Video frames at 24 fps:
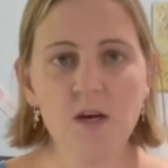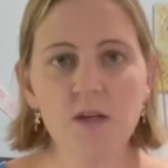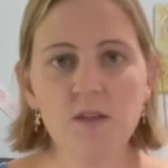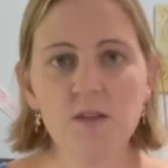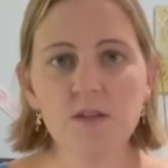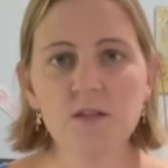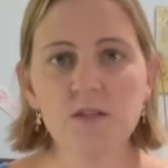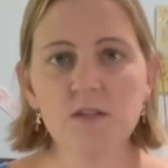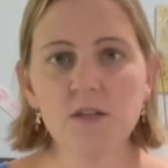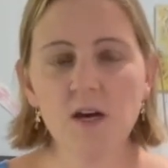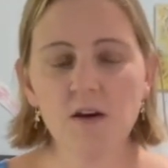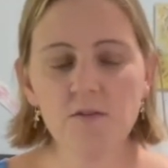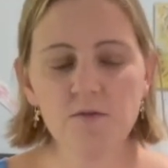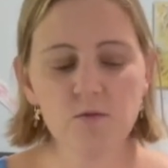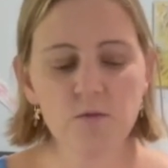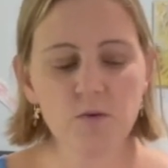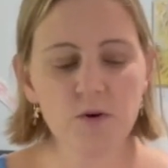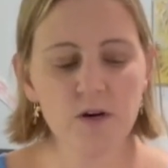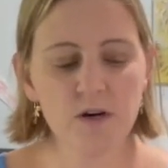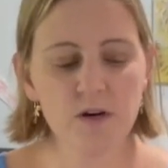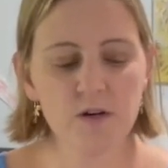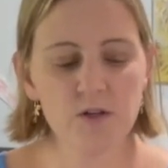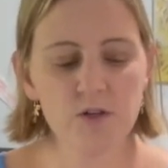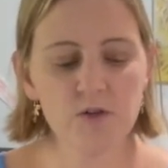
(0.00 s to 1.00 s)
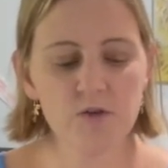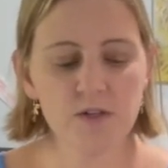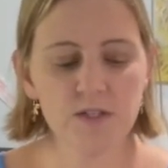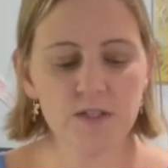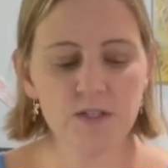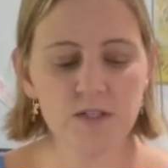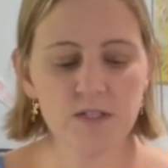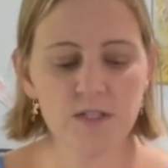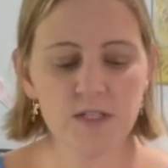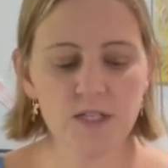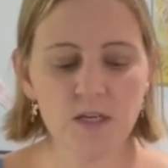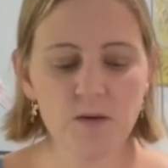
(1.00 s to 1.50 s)
The software
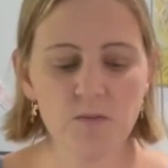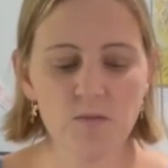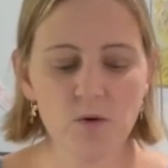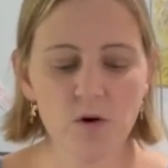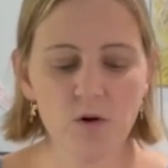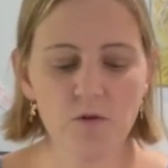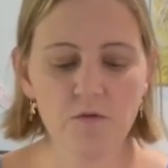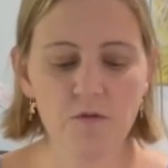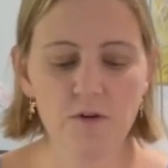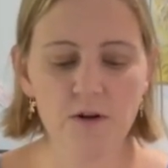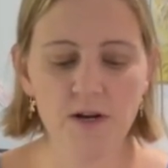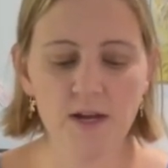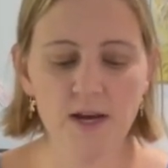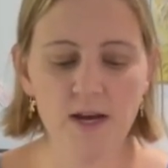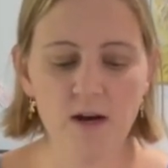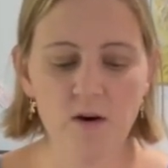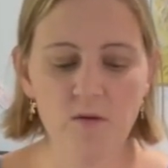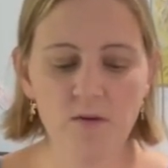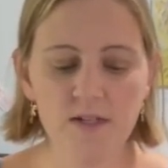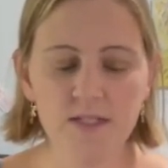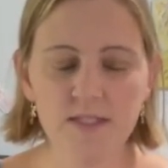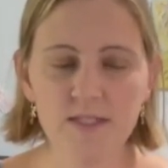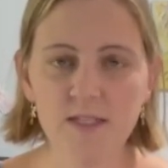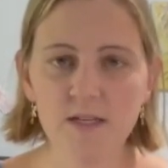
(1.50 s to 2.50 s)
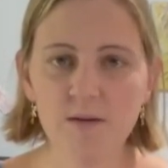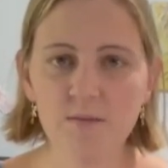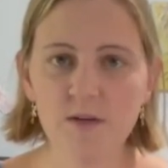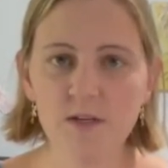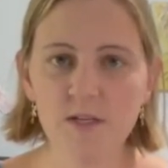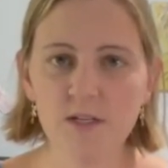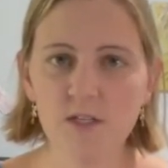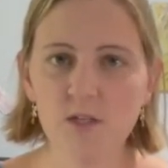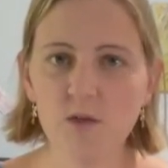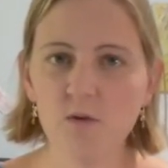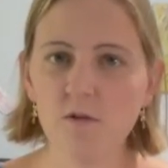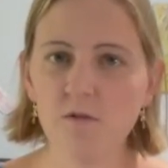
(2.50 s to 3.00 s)
Scheutz's team wrote for Now is
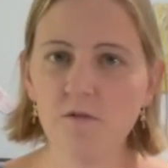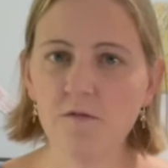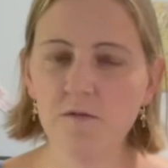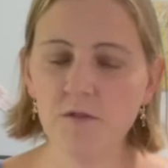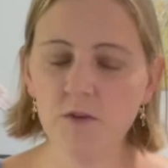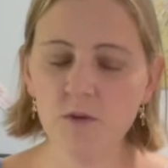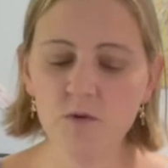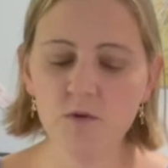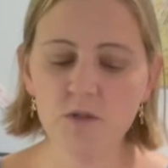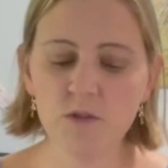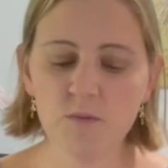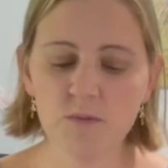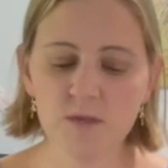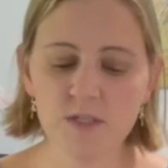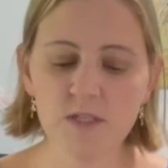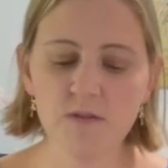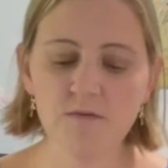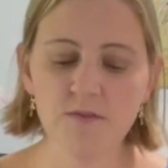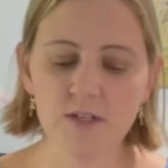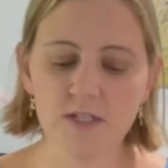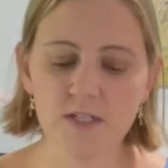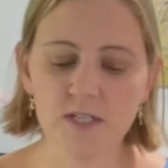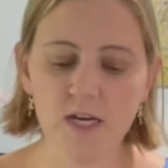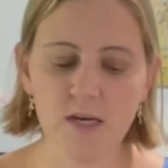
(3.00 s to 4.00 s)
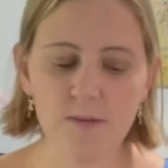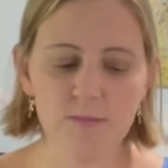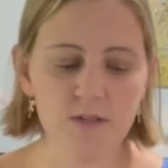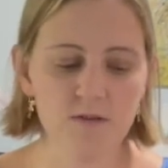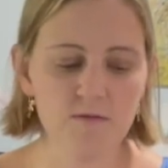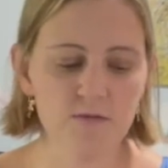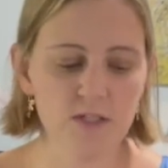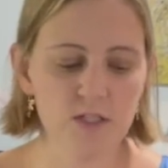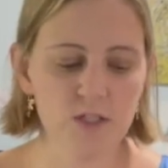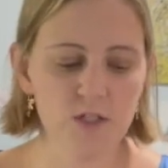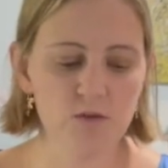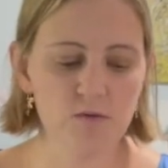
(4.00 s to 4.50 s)
limited to a few specific types of
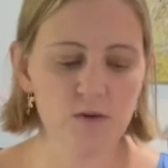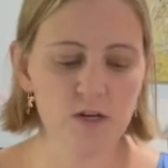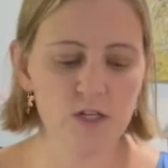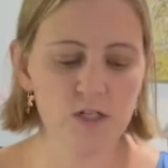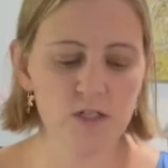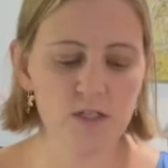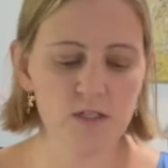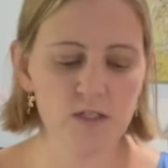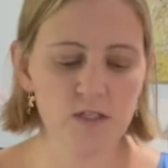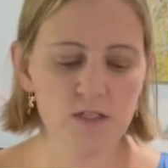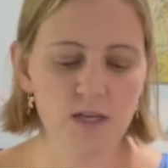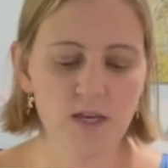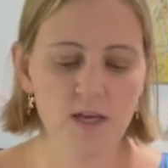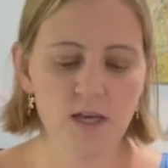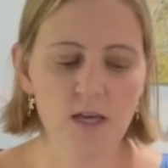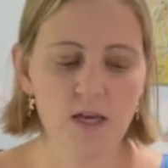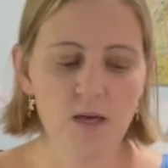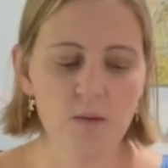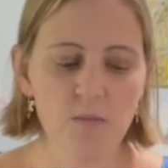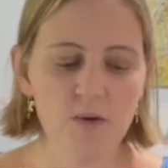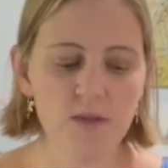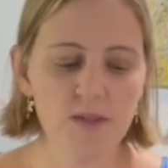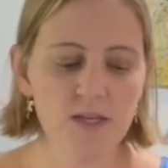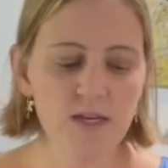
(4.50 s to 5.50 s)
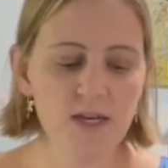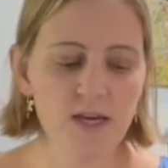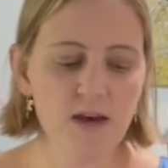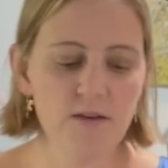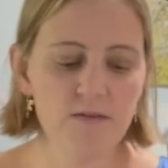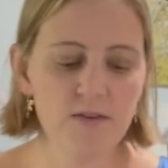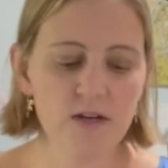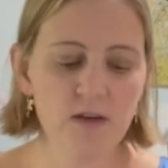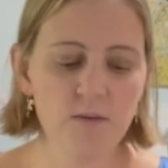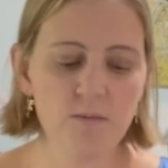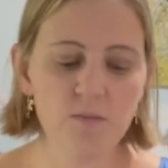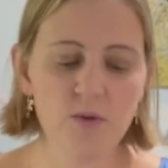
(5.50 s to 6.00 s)
situations, but they have
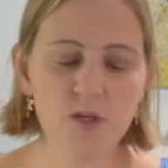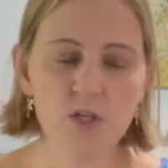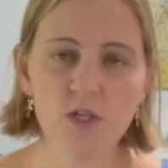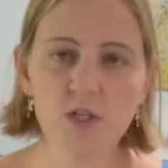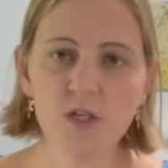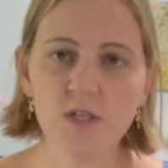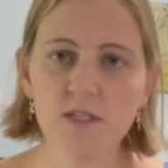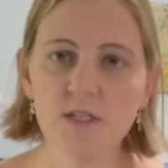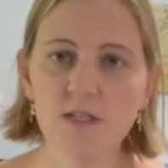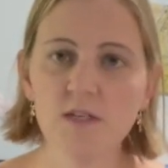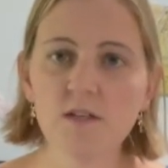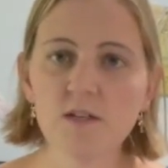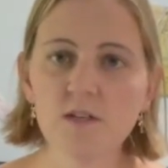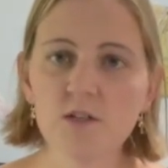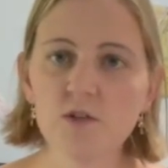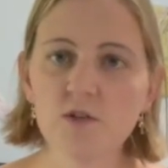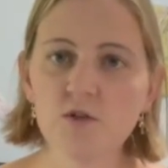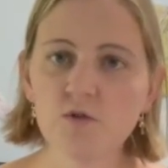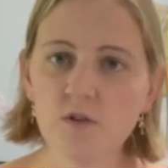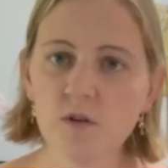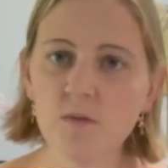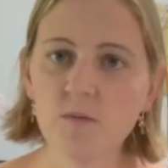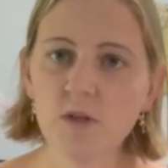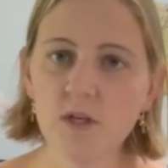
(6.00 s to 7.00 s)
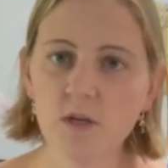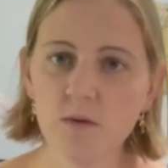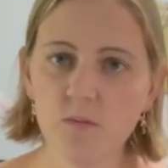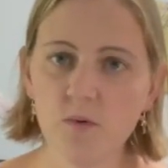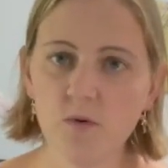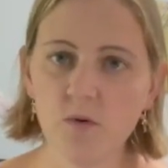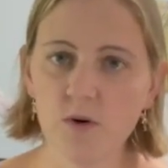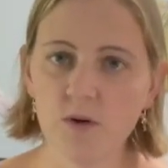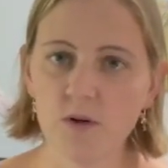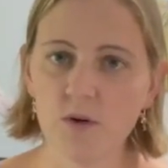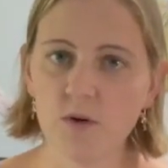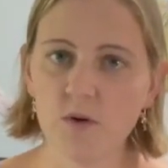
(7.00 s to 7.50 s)
an ambitious and extremely
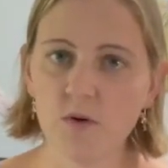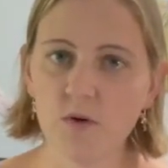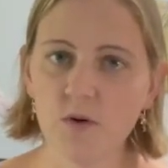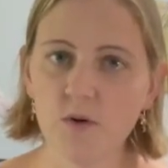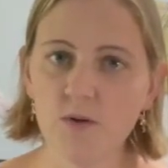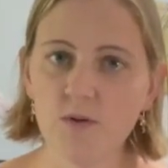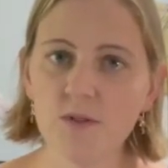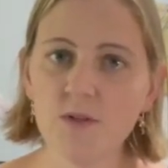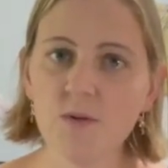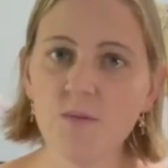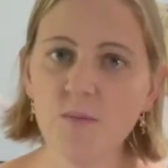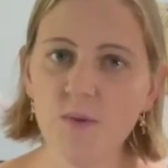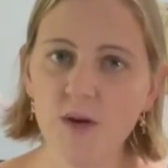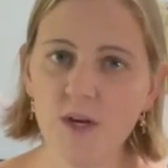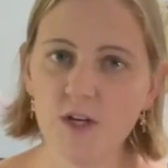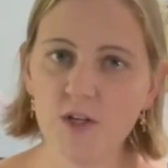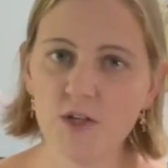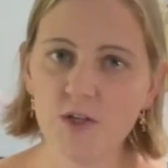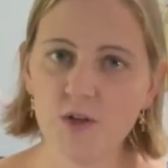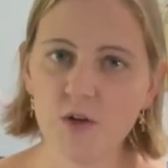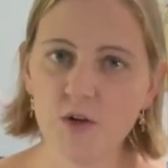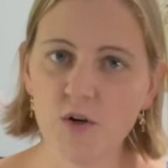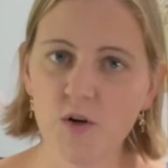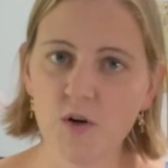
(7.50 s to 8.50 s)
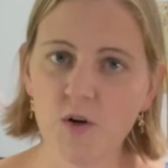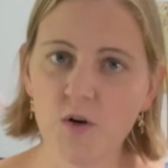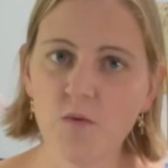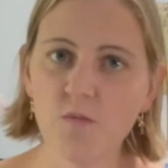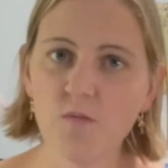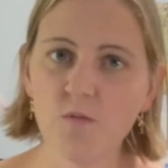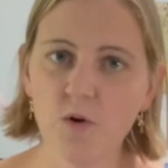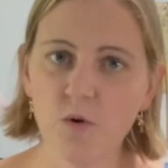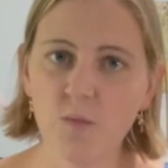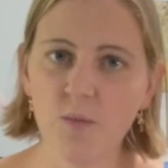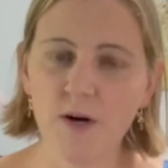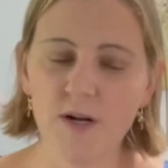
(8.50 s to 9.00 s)
important goal to make sure
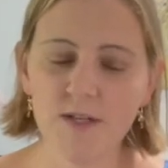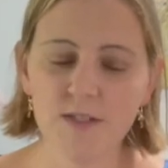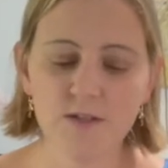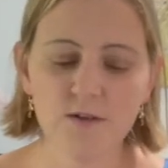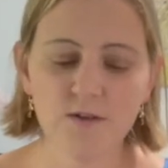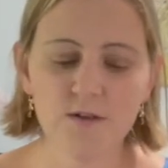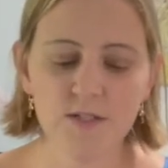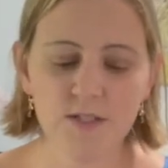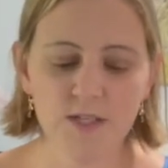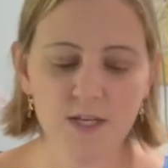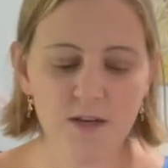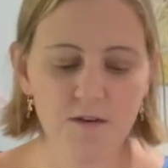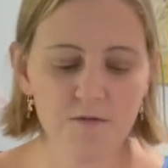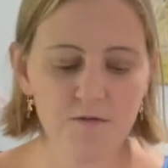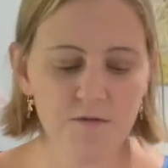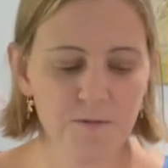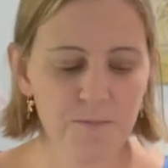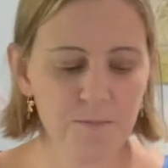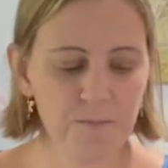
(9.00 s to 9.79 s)
robots are safe.